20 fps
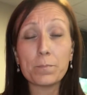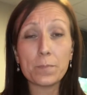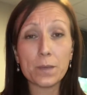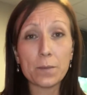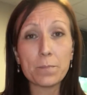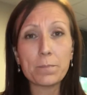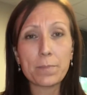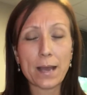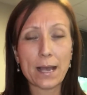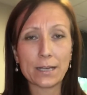
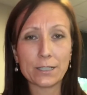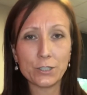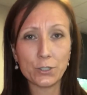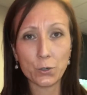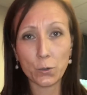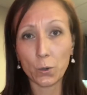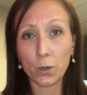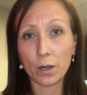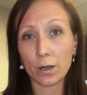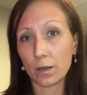impact
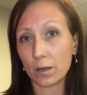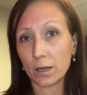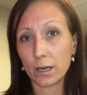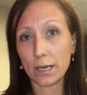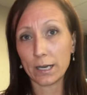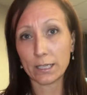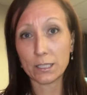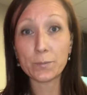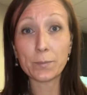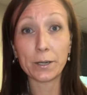your
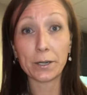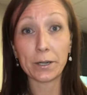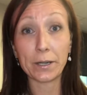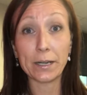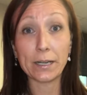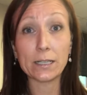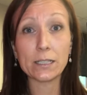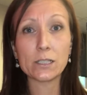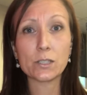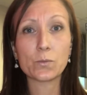
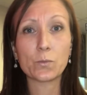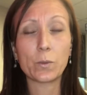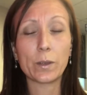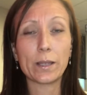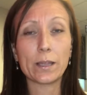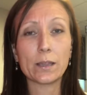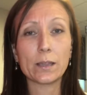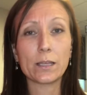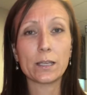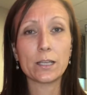experience
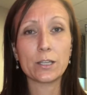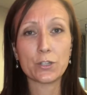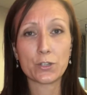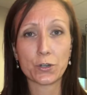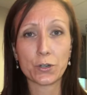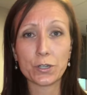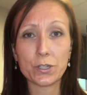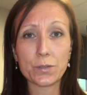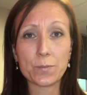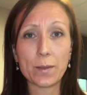with
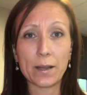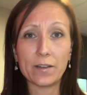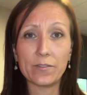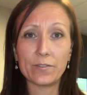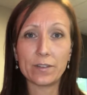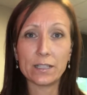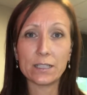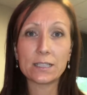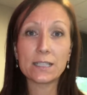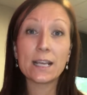insurance
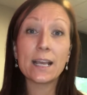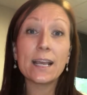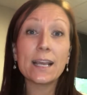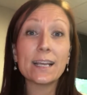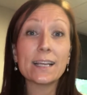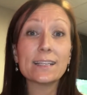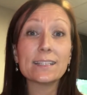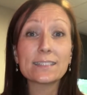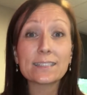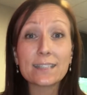benefits
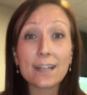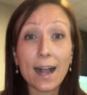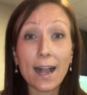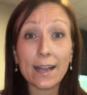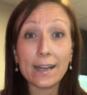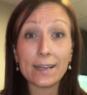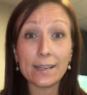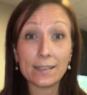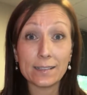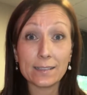is
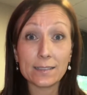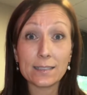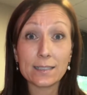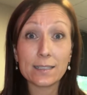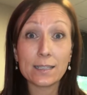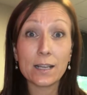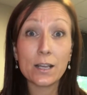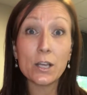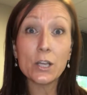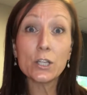
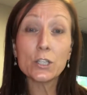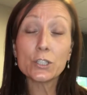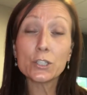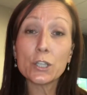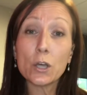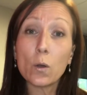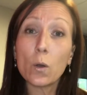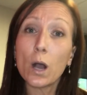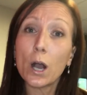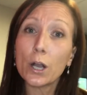guidance.
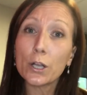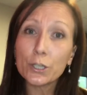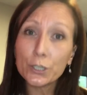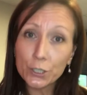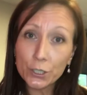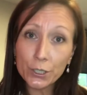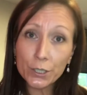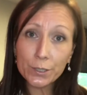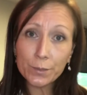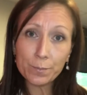So a
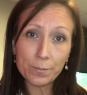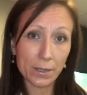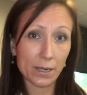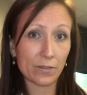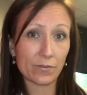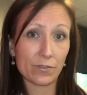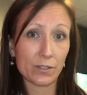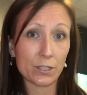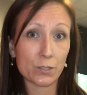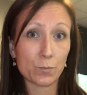good
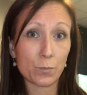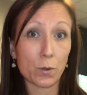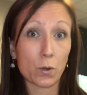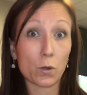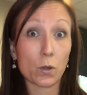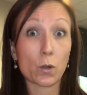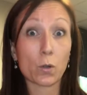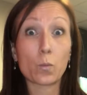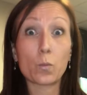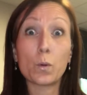benefits
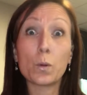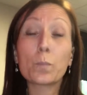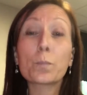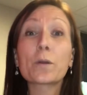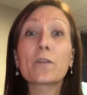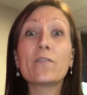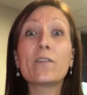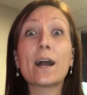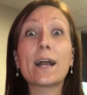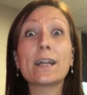broker will
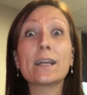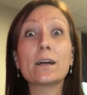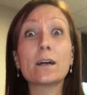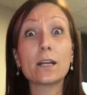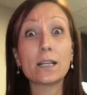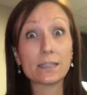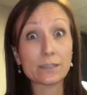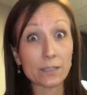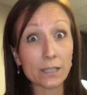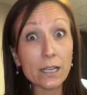provide
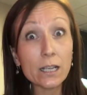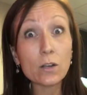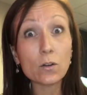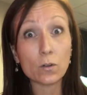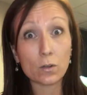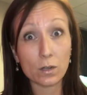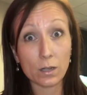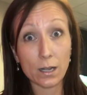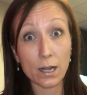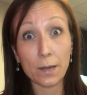
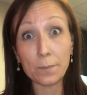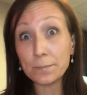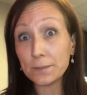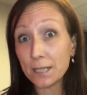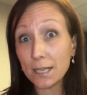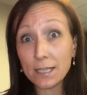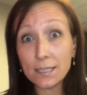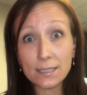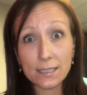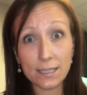legal
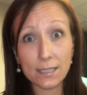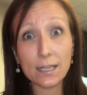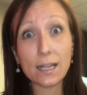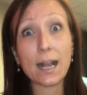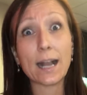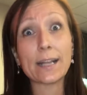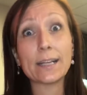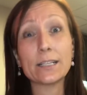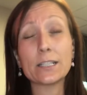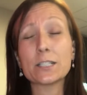updates and
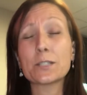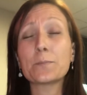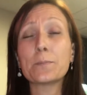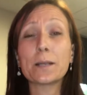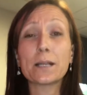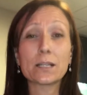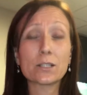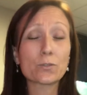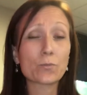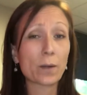guidance
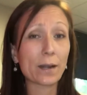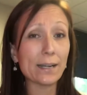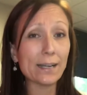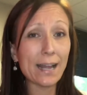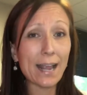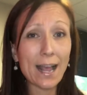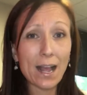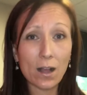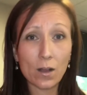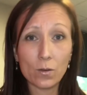because right
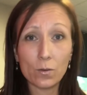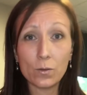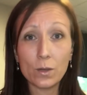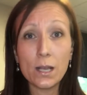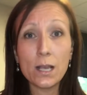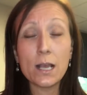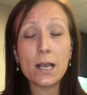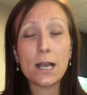now